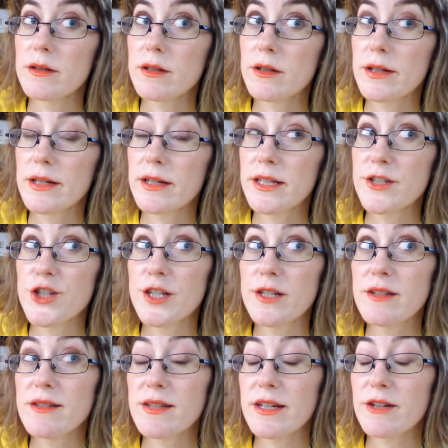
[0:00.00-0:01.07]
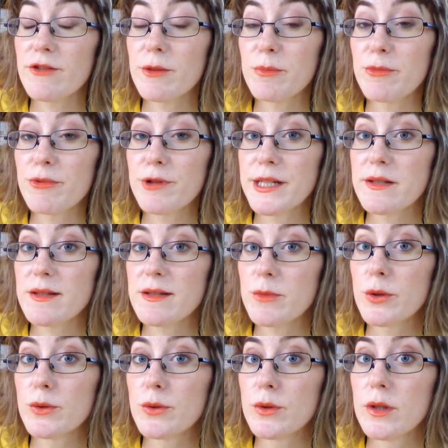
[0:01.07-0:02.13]
kitchens here are pretty
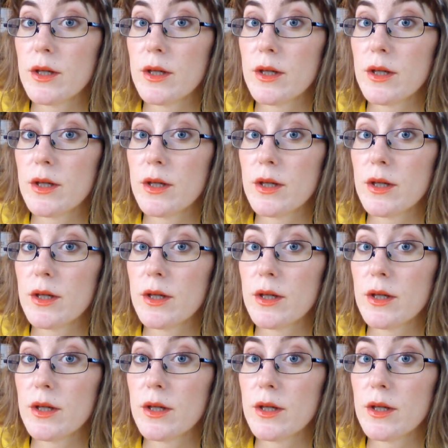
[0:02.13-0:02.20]
small,